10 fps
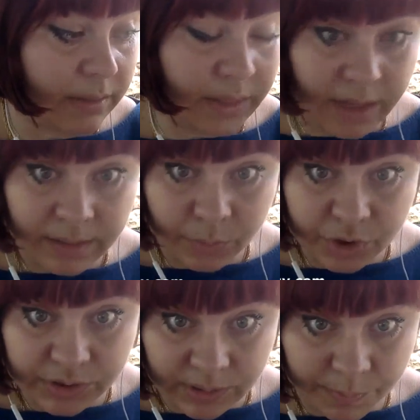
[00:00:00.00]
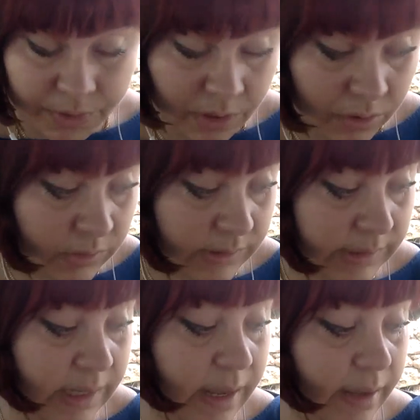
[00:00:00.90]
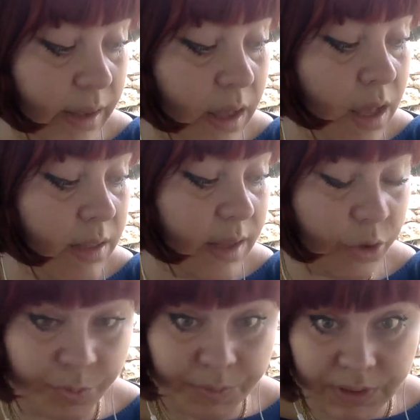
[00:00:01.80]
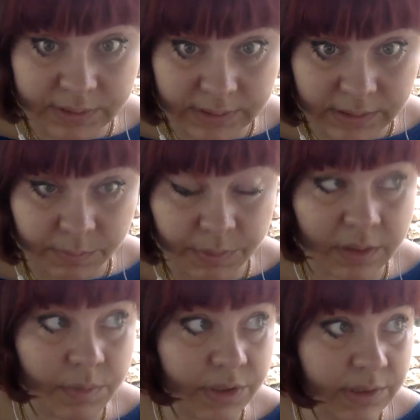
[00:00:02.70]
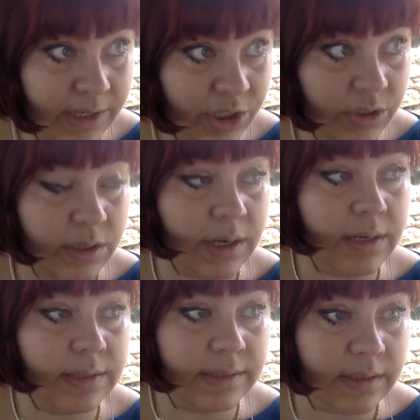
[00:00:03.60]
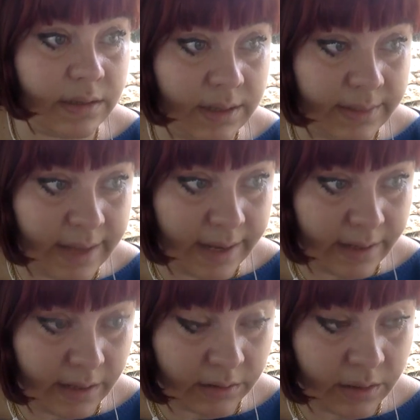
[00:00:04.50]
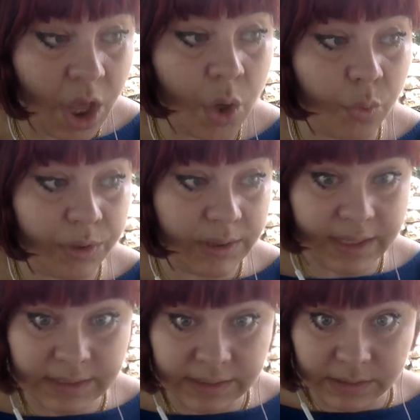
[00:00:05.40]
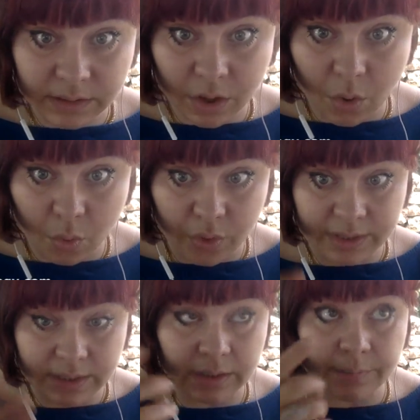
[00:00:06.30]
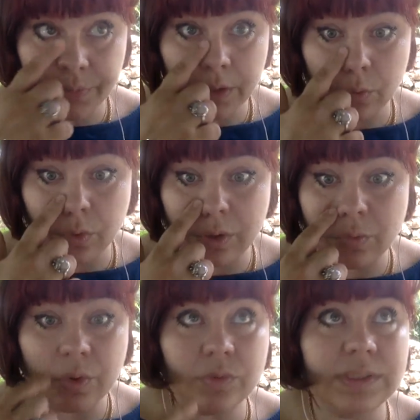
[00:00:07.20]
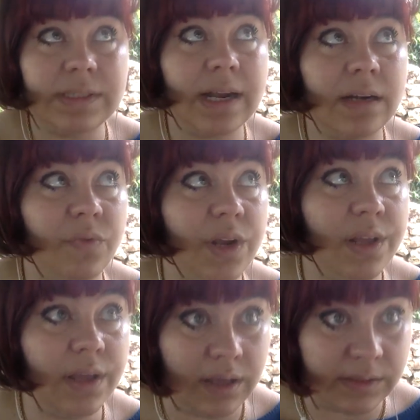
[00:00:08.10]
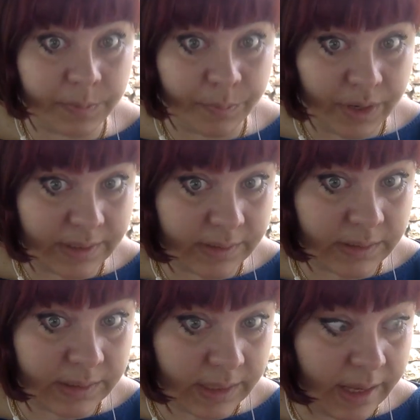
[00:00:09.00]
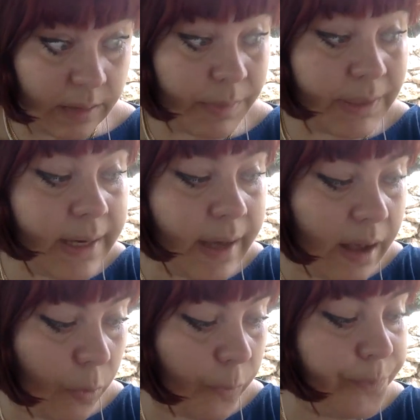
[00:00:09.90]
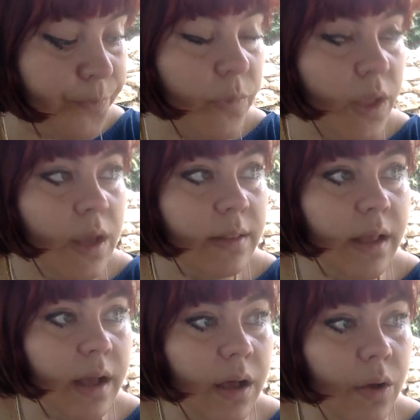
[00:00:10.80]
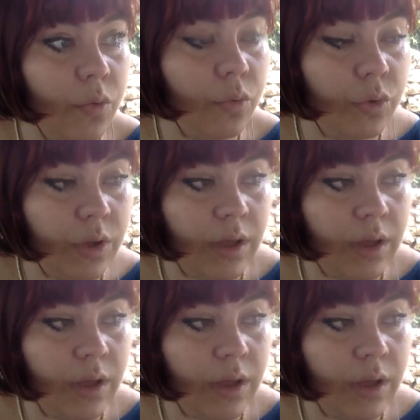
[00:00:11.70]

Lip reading: thing which is happening on the sky. Now Jupiter is becoming stationary and is turning direct. With this already, we will start feeling his presence again. But how? Now,